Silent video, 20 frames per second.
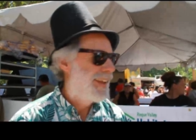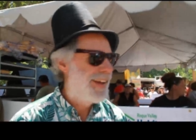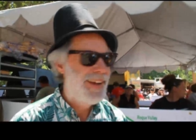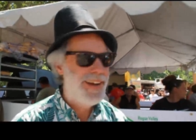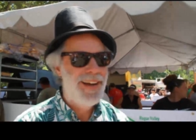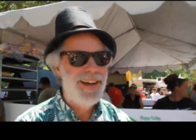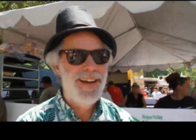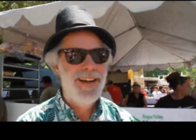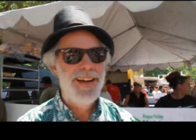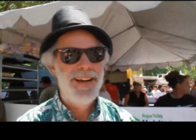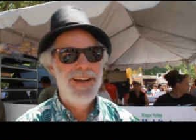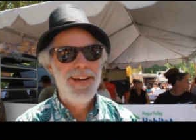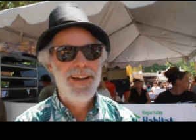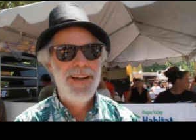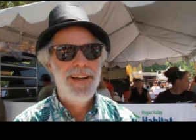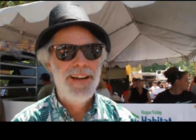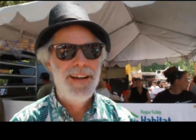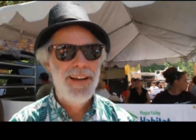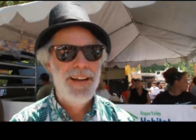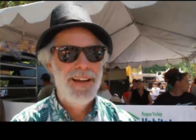Can I ask about
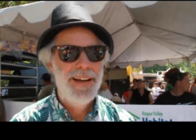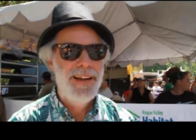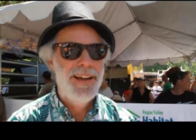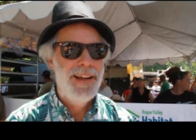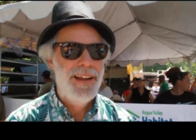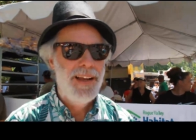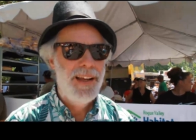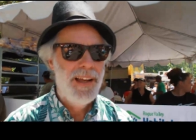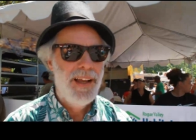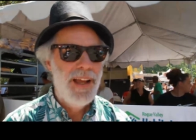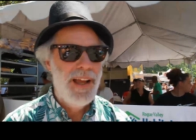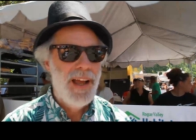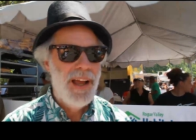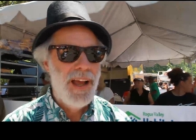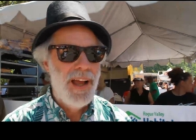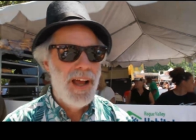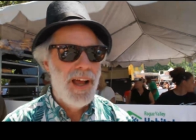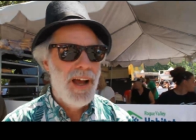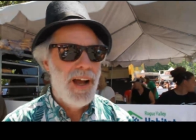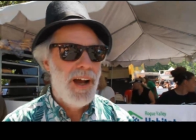your hat?
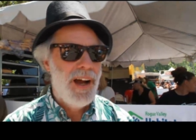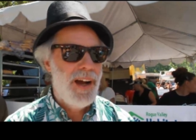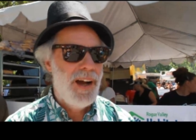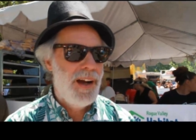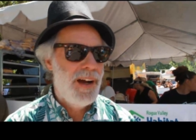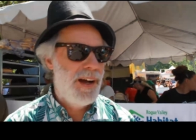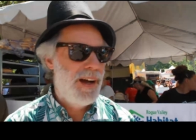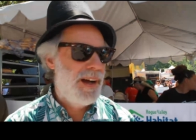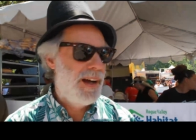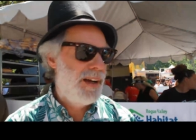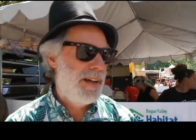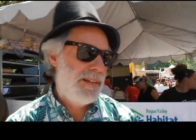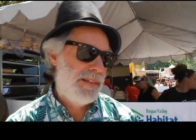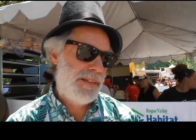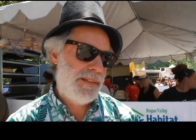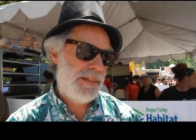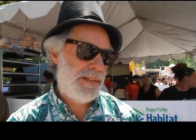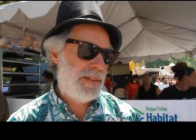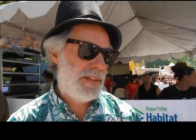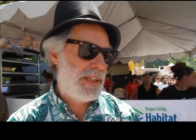
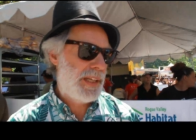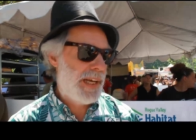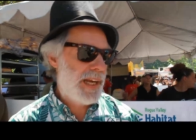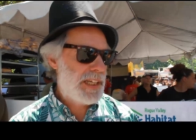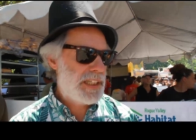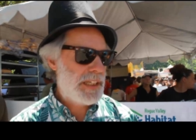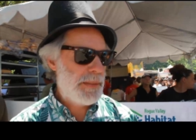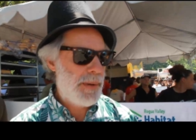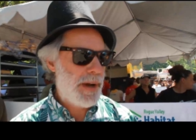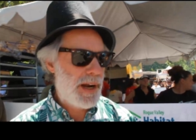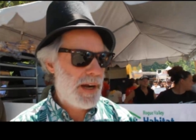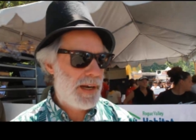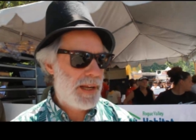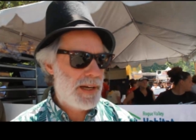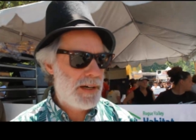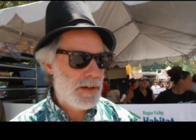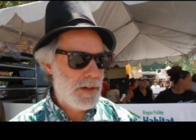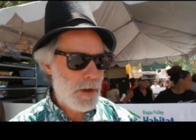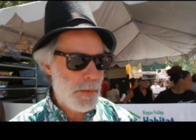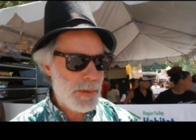Uh, you can ask about it.
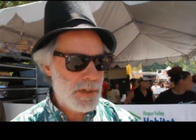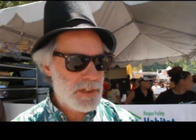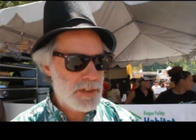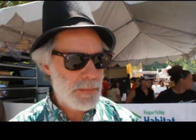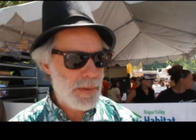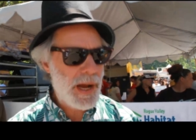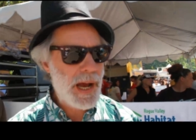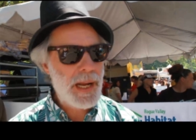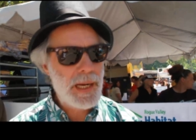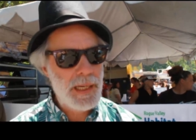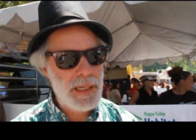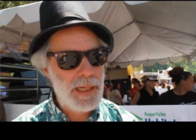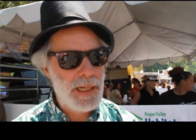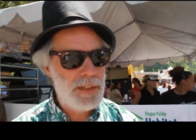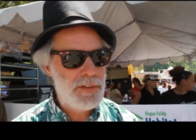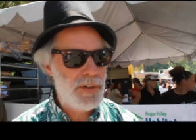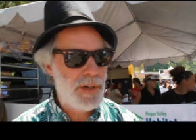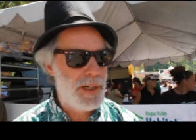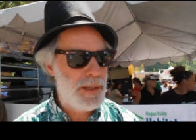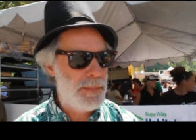I don't know much about it.
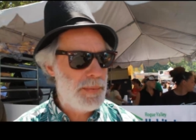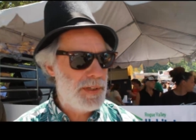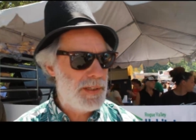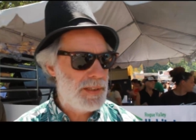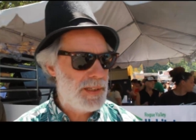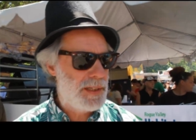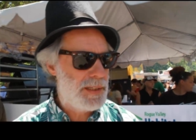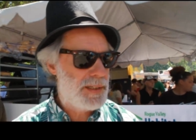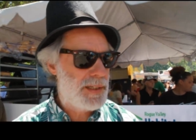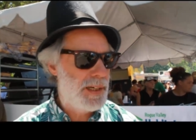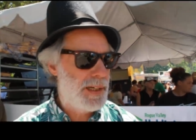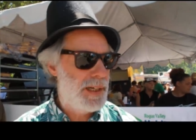I try to be this.